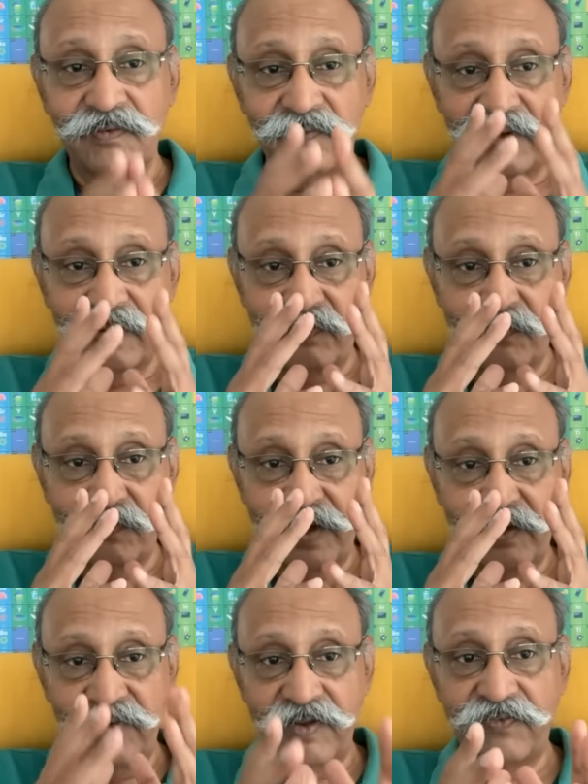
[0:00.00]

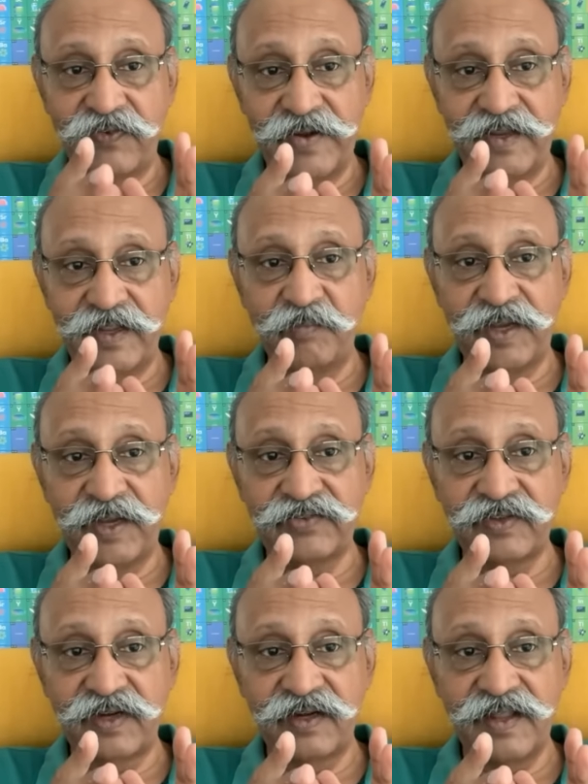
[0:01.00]
While we are fighting
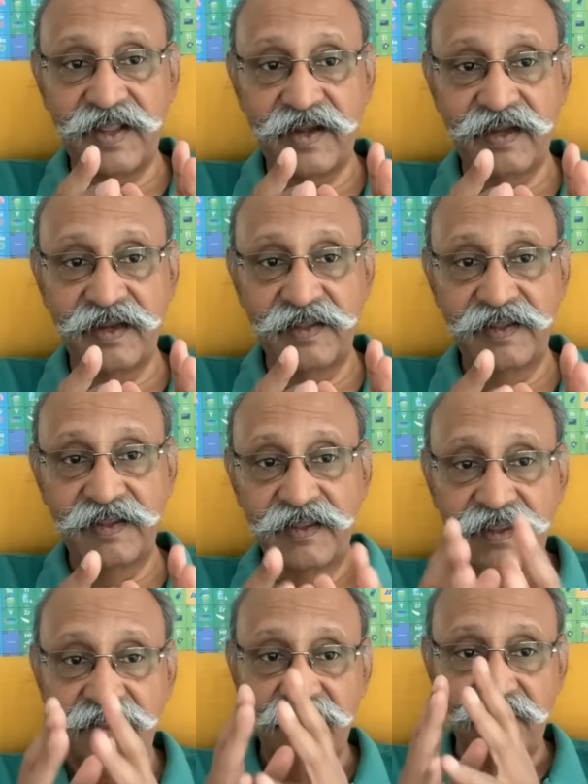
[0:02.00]
Pakistan directly,
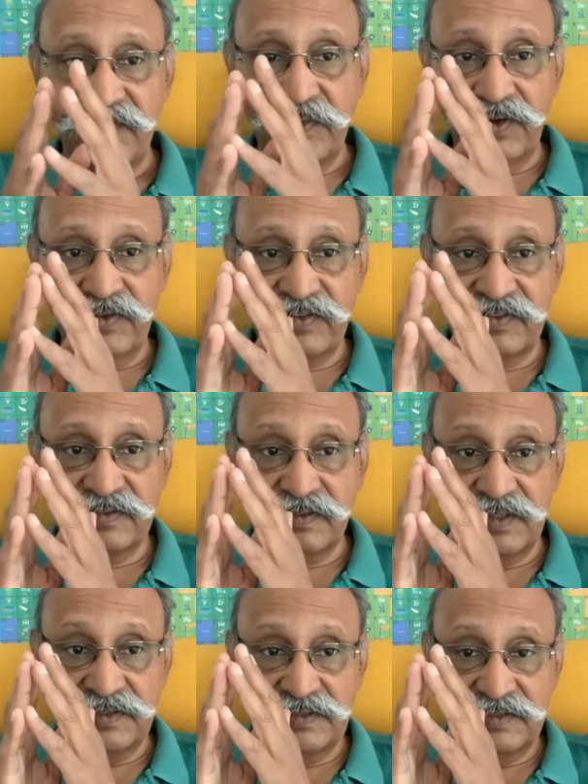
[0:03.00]
we also
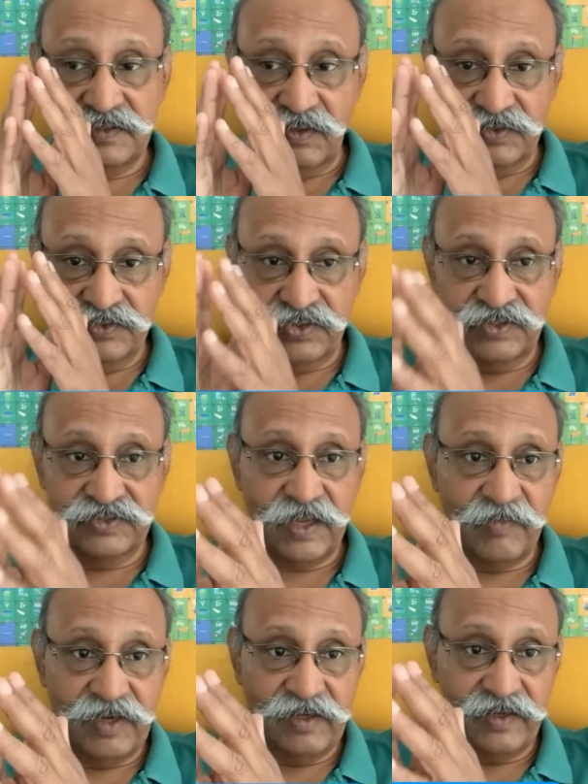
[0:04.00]
this also a
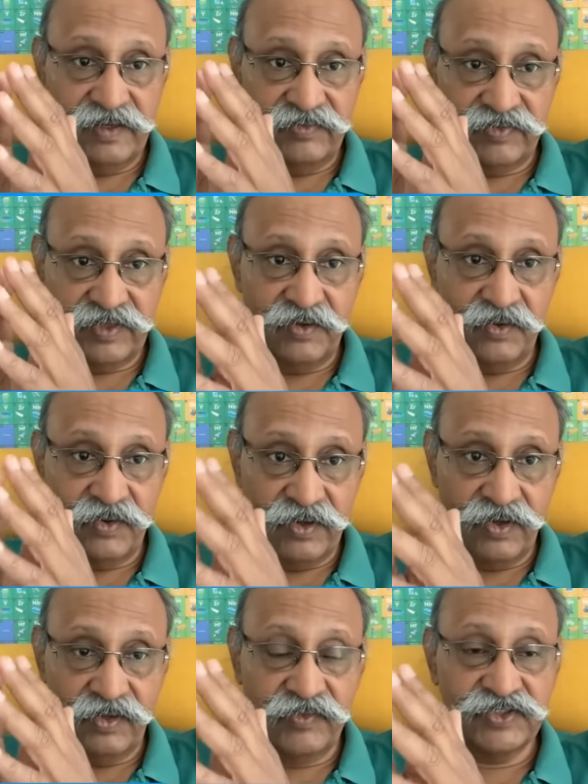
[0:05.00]
simultaneous thing going
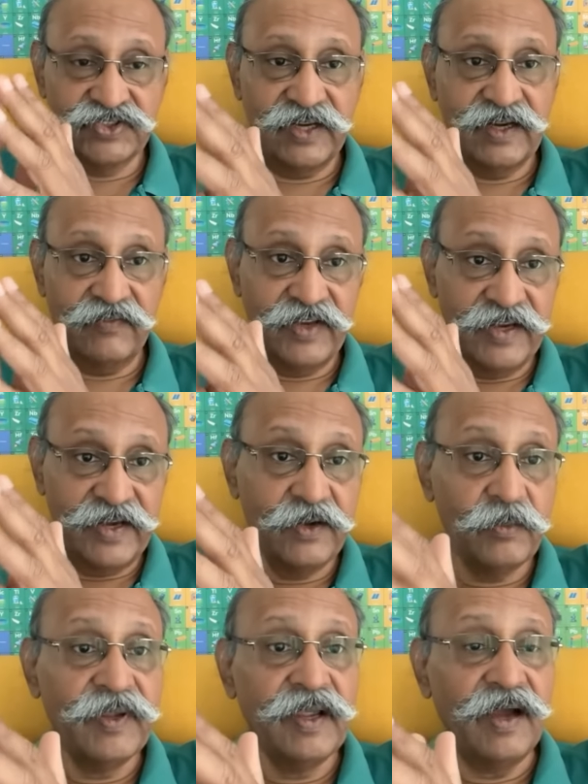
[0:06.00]
on with China. We need
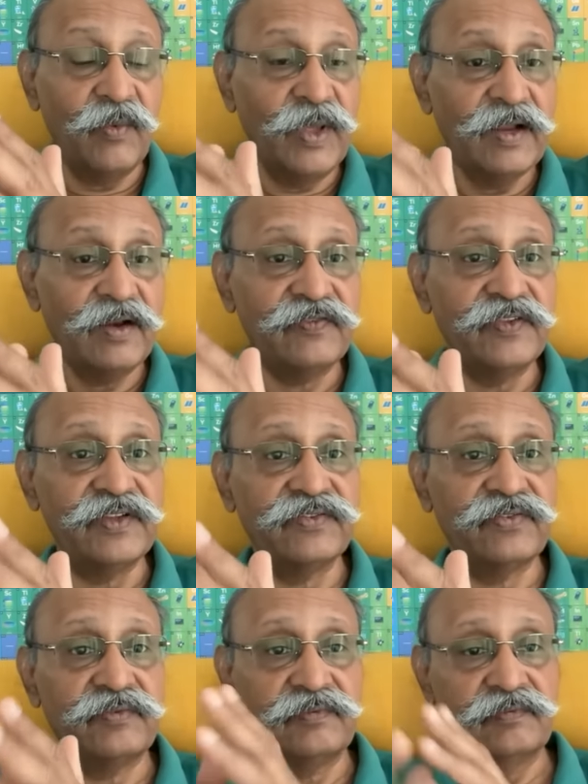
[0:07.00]
to be aware of
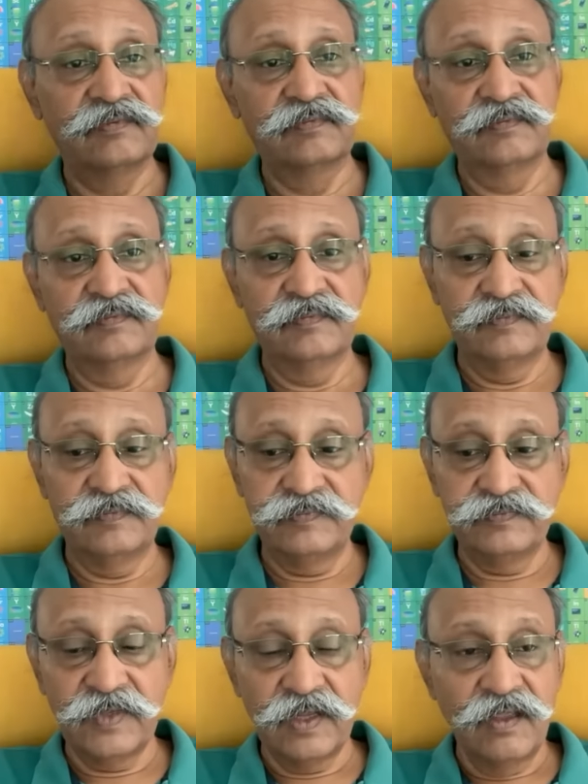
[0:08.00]
this.
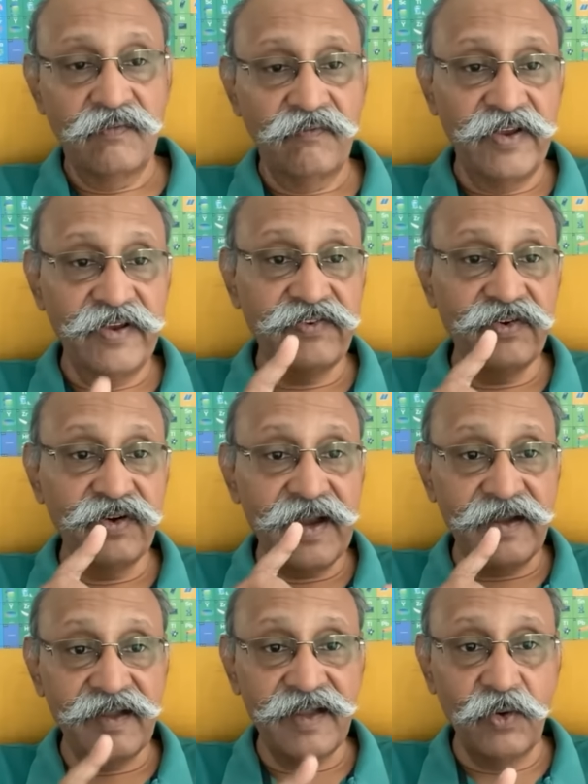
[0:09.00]
We should
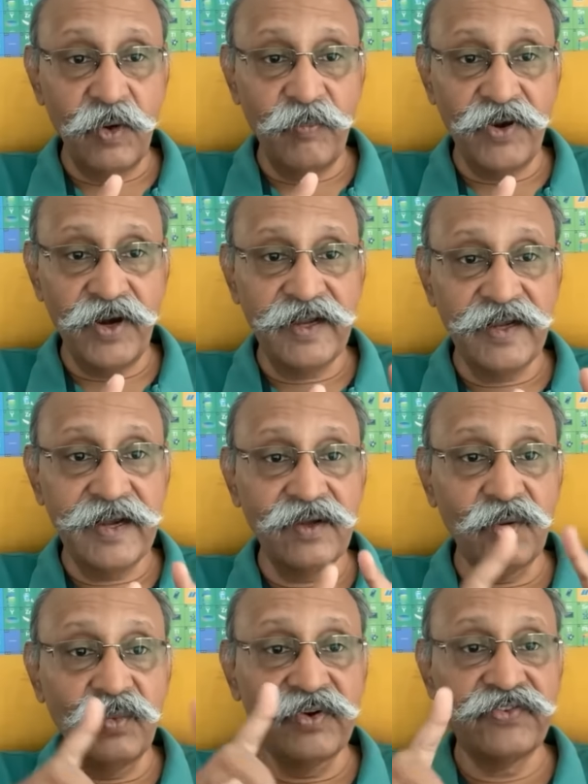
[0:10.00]
at no point get
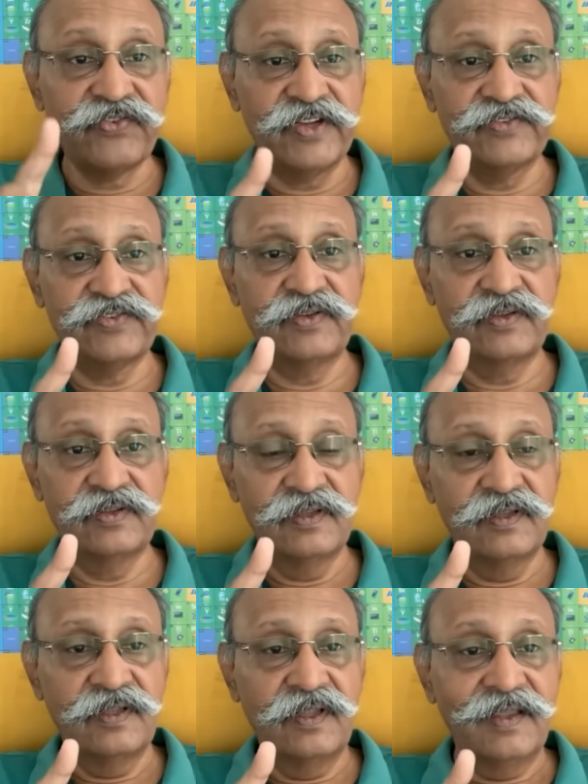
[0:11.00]
overstretched.
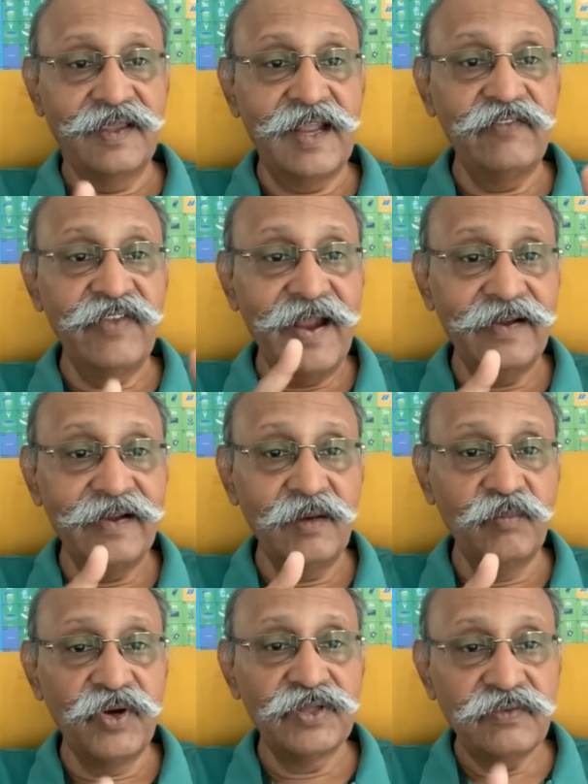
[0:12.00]
Can we handle
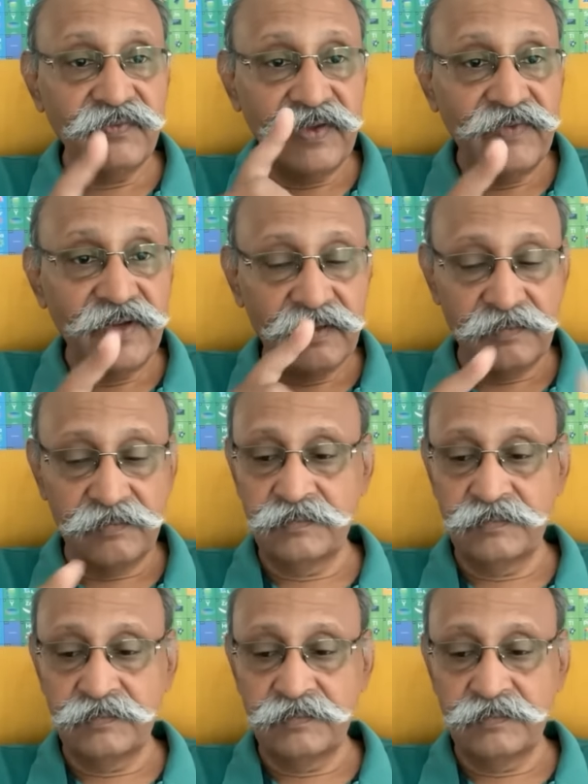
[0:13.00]
both? We will.